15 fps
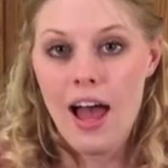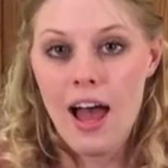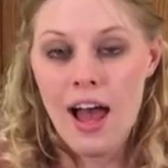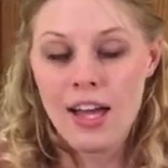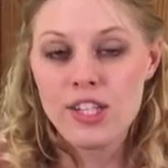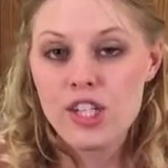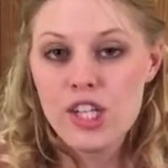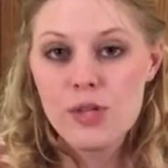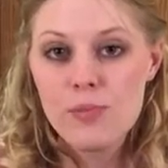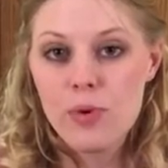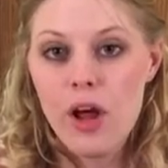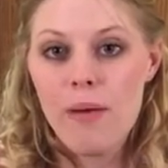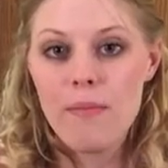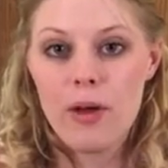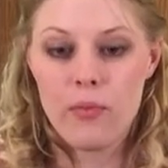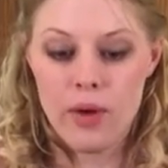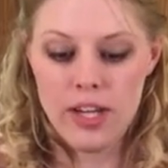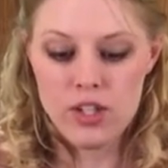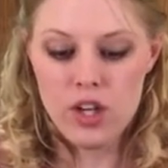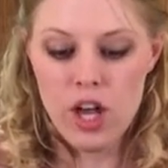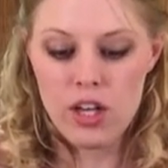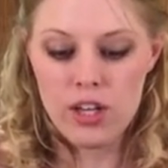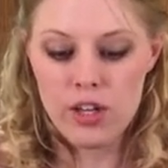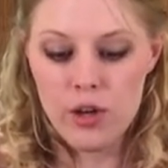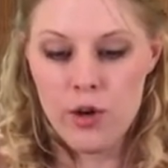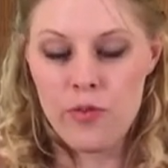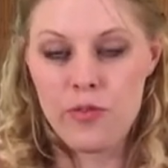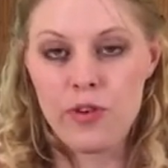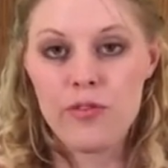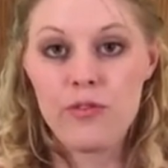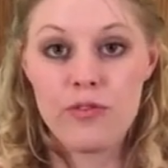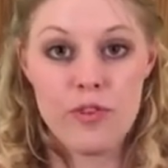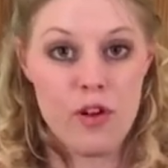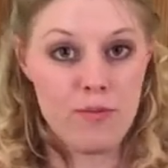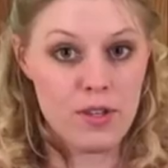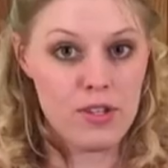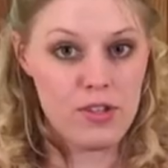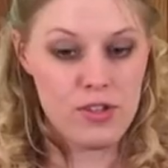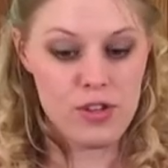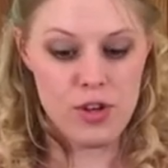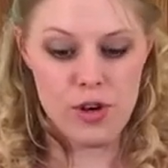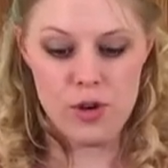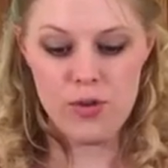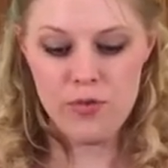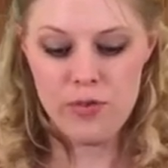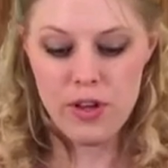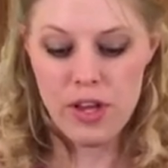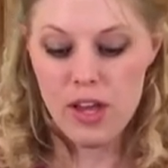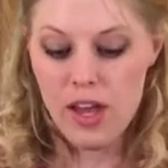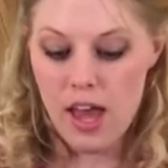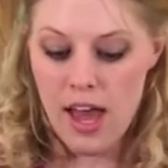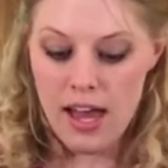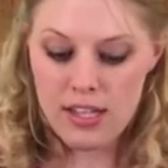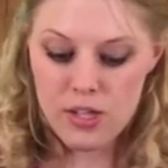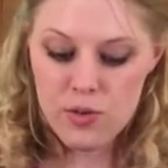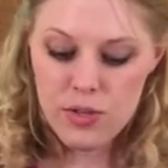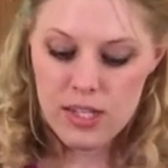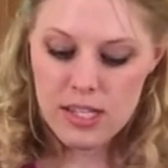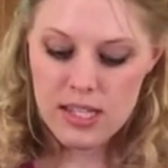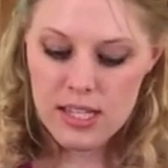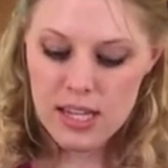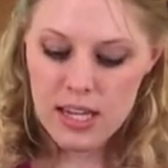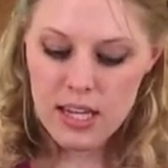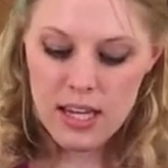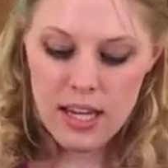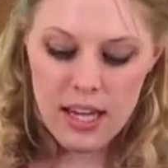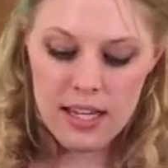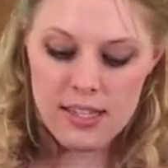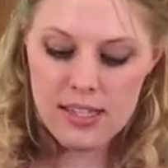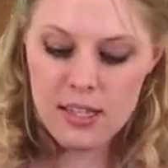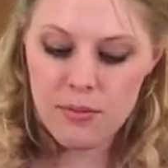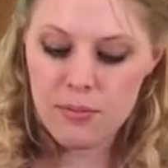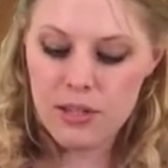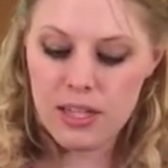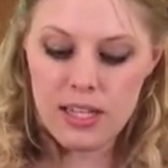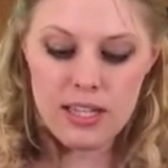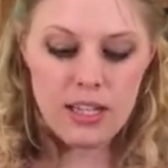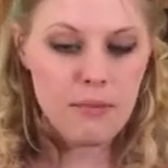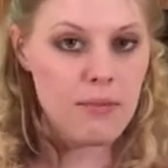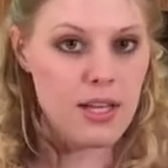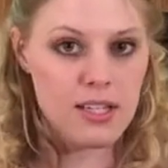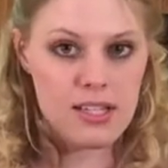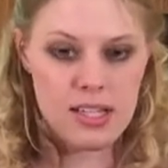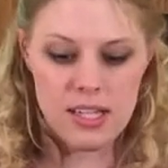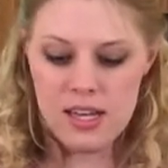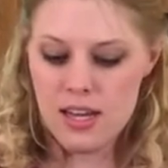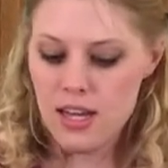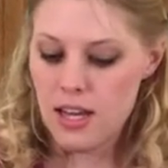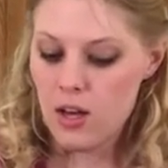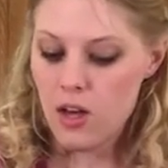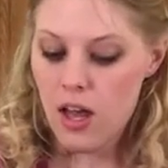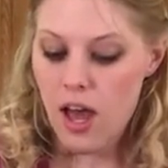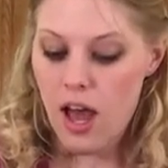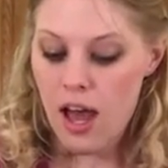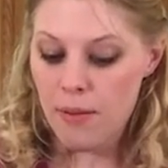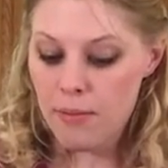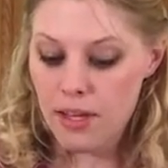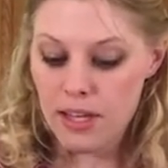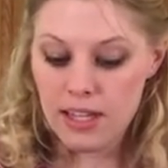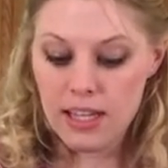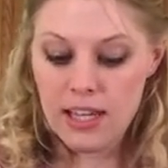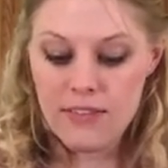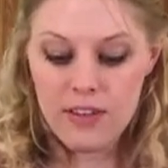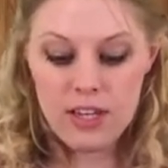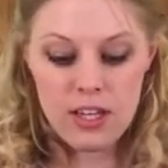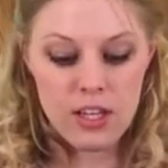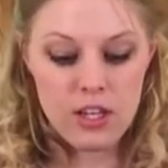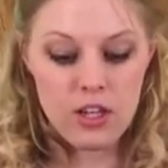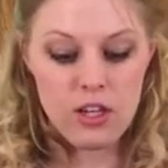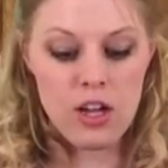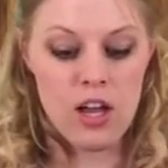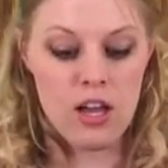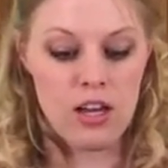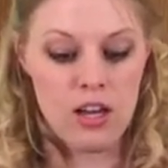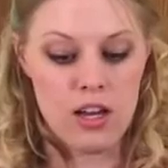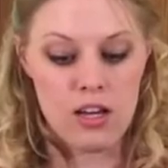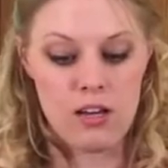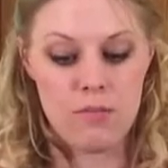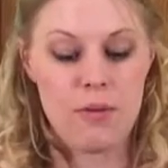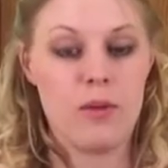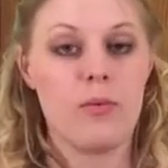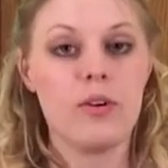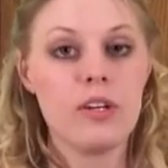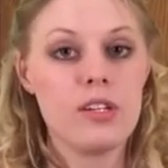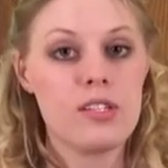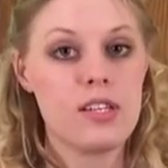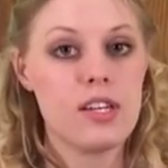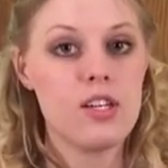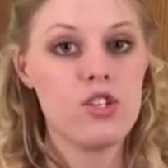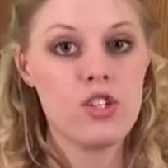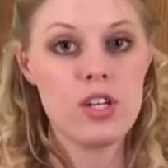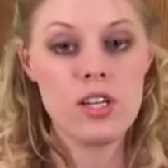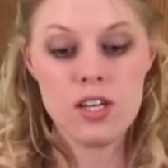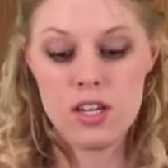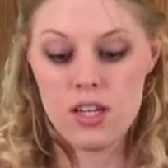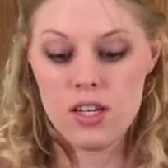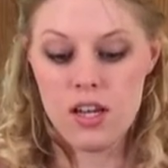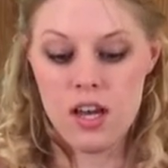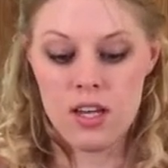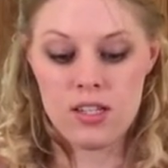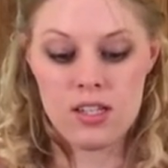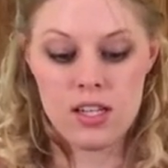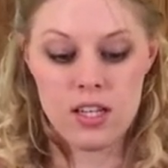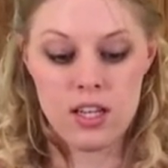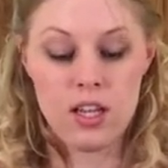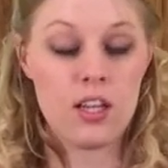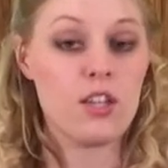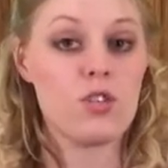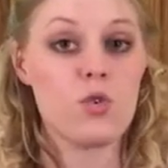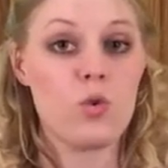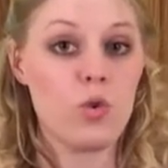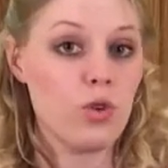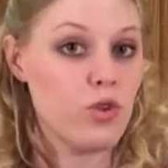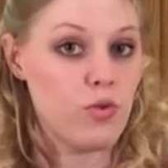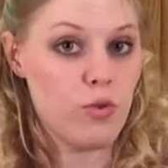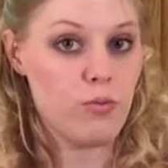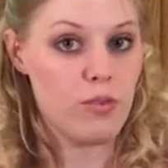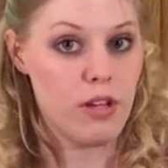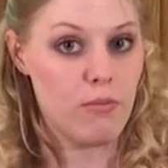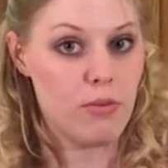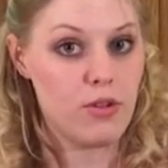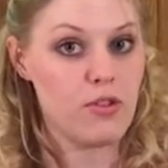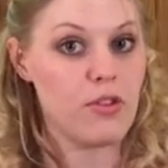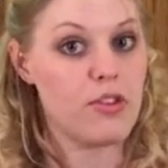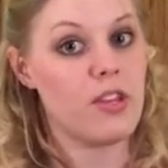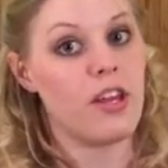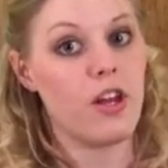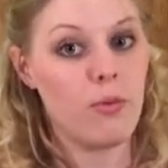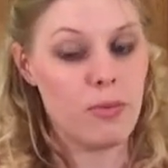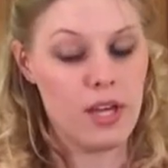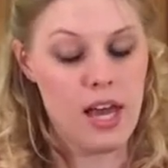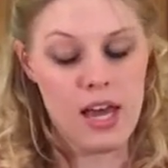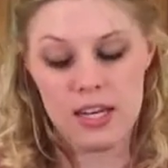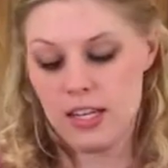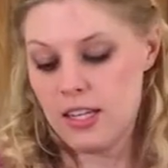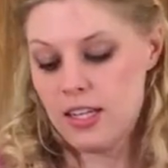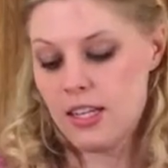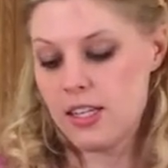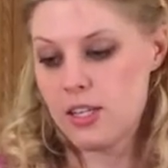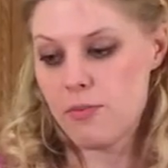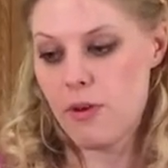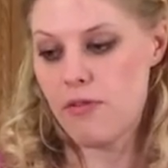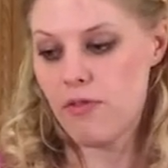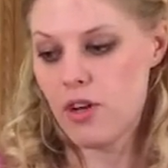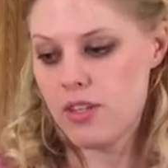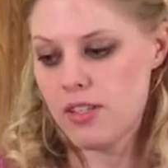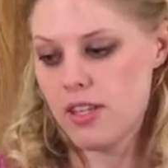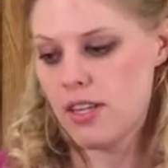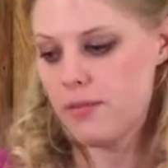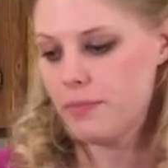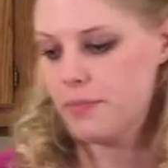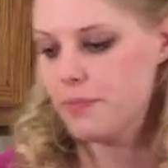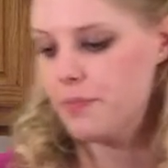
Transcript: I just brought my white chocolate over from the stove. As you can see, it's completely melted. I'm going to leave it here on my workstation until it is cooled to room temperature, and then I'll be adding it into my frosting.